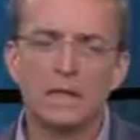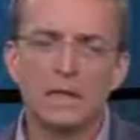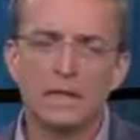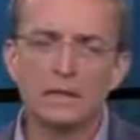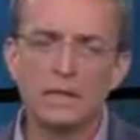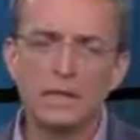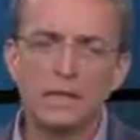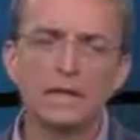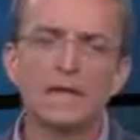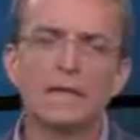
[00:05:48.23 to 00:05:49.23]
And as we
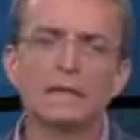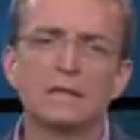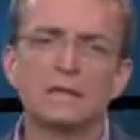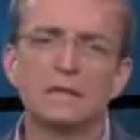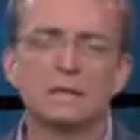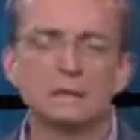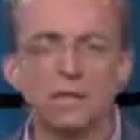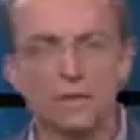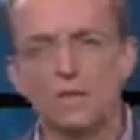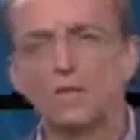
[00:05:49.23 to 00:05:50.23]
think about these
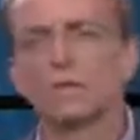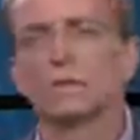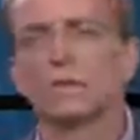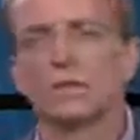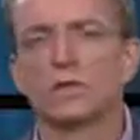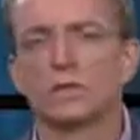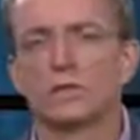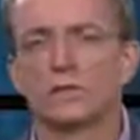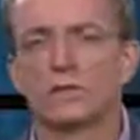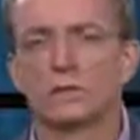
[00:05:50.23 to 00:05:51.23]
industry
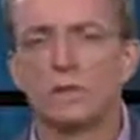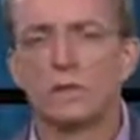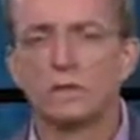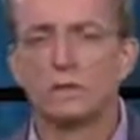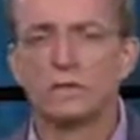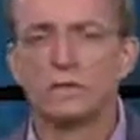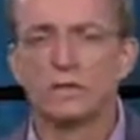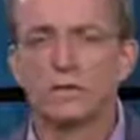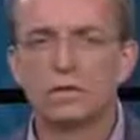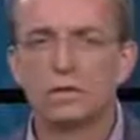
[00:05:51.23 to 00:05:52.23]
shifts, we see
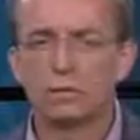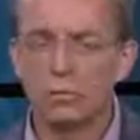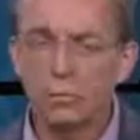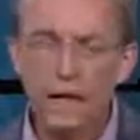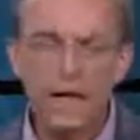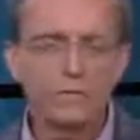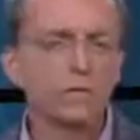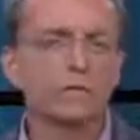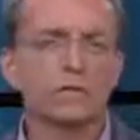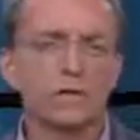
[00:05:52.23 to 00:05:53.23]
this creative
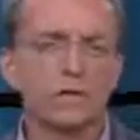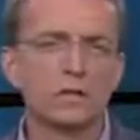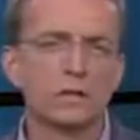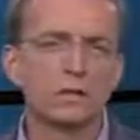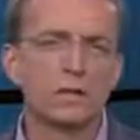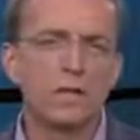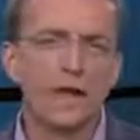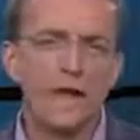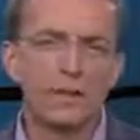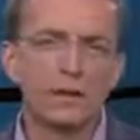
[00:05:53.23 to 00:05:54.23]
destruction
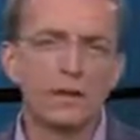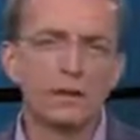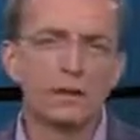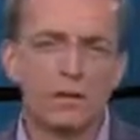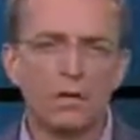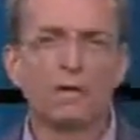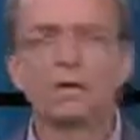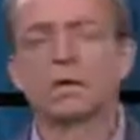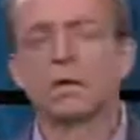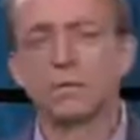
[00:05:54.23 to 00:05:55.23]
happening
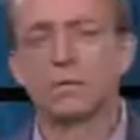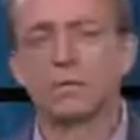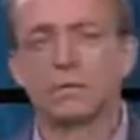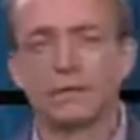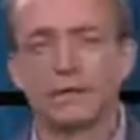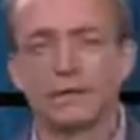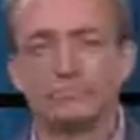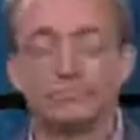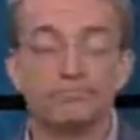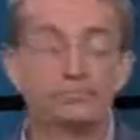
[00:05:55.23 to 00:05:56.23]
over and over
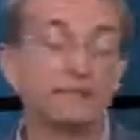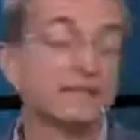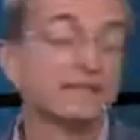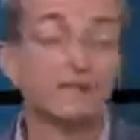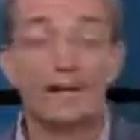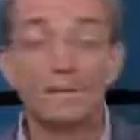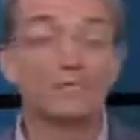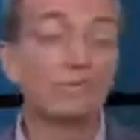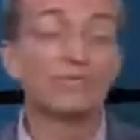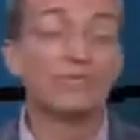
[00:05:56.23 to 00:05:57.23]
again. I'm
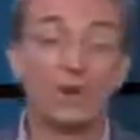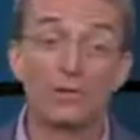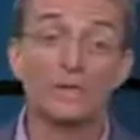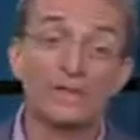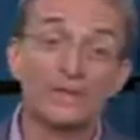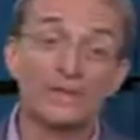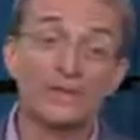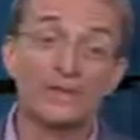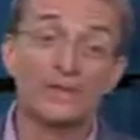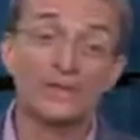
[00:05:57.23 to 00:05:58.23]
from a farming
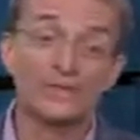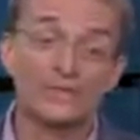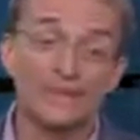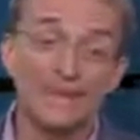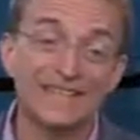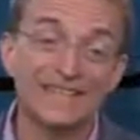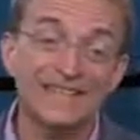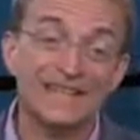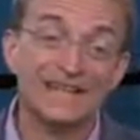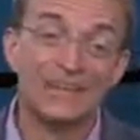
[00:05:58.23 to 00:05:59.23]
community. In fact,
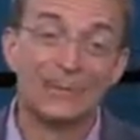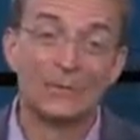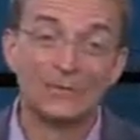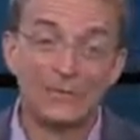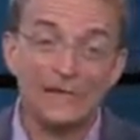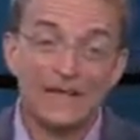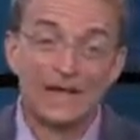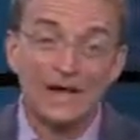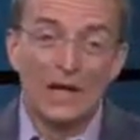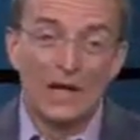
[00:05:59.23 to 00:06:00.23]
when
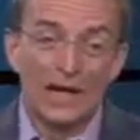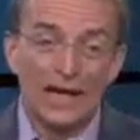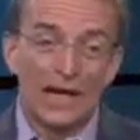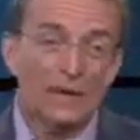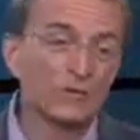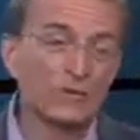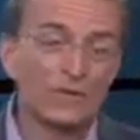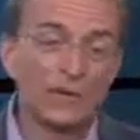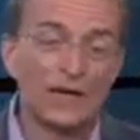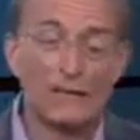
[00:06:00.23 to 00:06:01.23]
I was
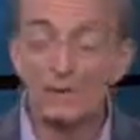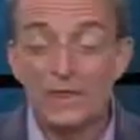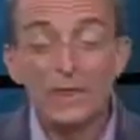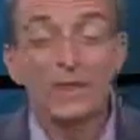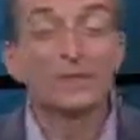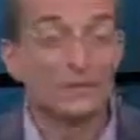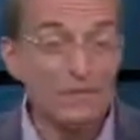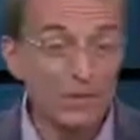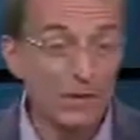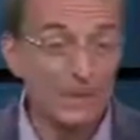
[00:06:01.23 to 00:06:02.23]
growing up, I thought I'd be a
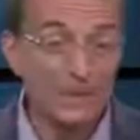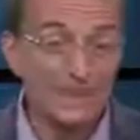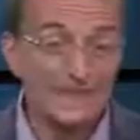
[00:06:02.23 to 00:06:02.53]
farmer.